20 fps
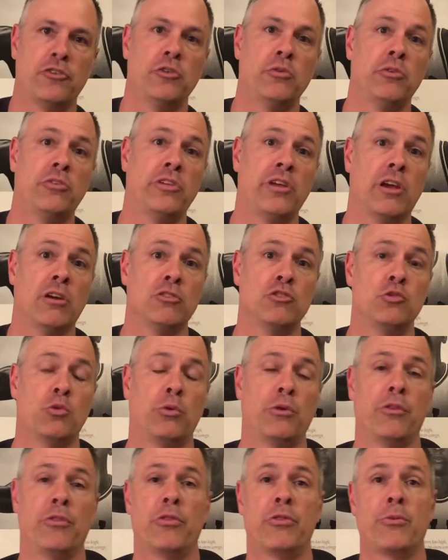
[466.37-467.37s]
shoe was the Air
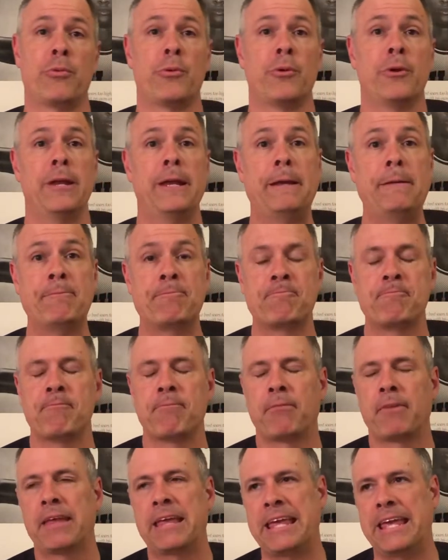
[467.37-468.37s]
Jordan 3,
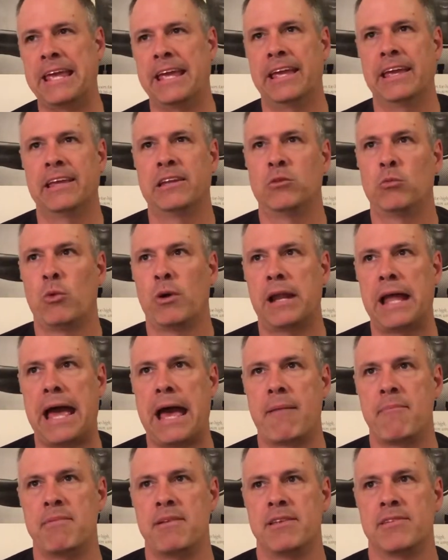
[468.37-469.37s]
and what
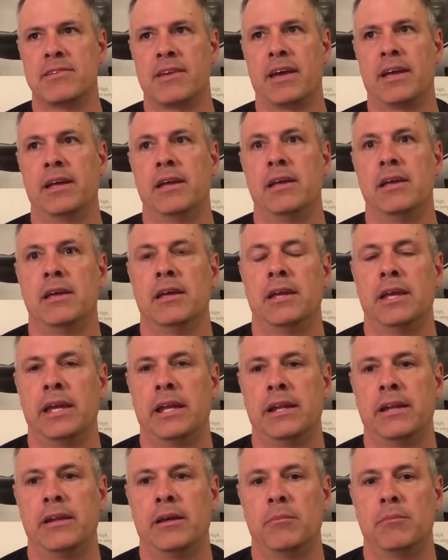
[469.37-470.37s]
happened is I
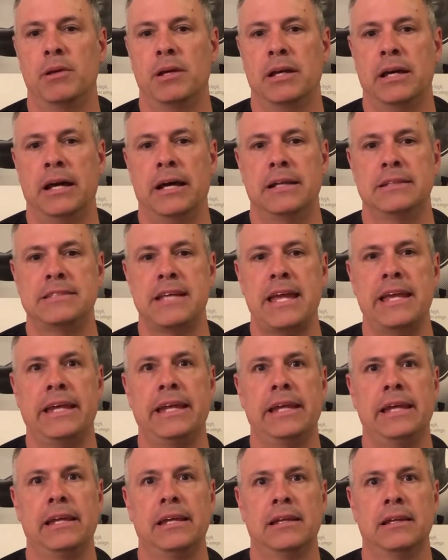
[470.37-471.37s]
ended up
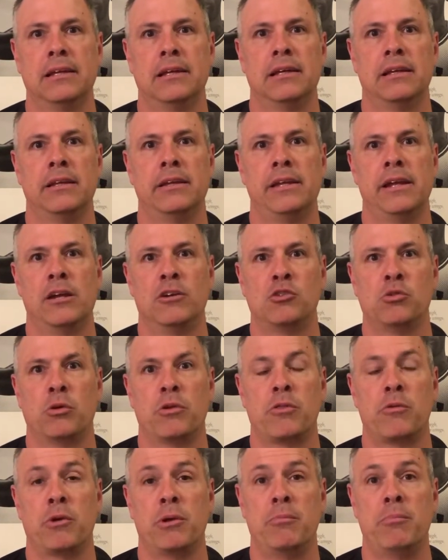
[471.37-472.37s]
taking the Air
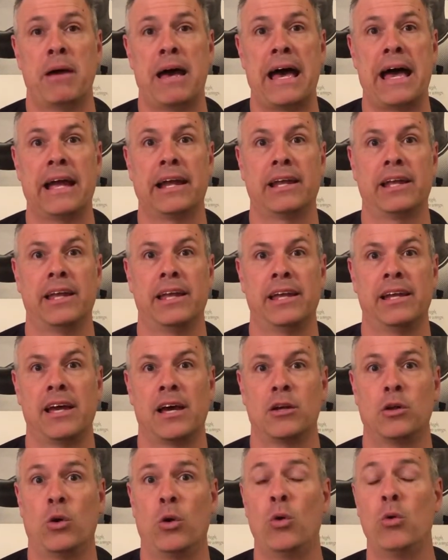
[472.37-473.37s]
Jordan 3 back. It
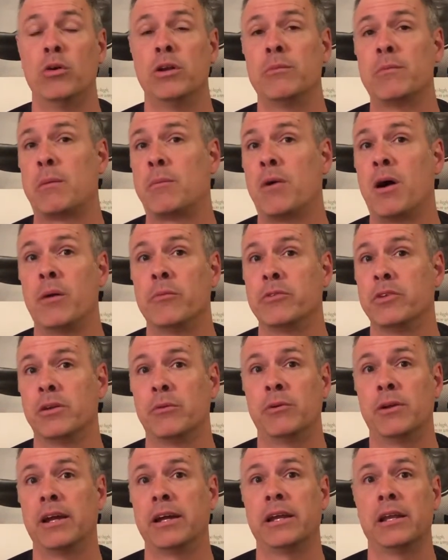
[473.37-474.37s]
got a hole in it. My mom said,
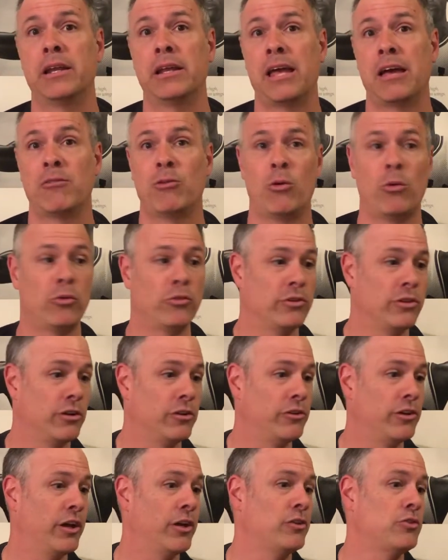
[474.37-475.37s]
we're not gonna have holes in
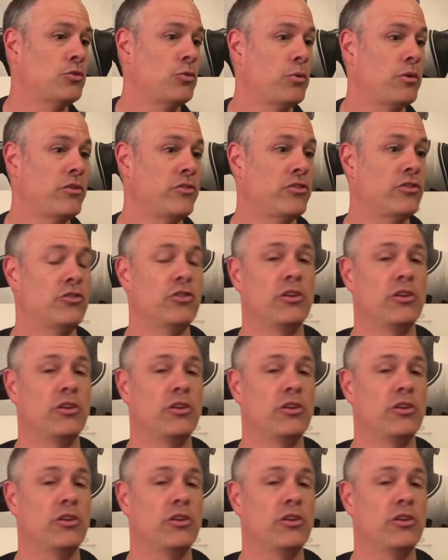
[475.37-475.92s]
our Air Jordans. She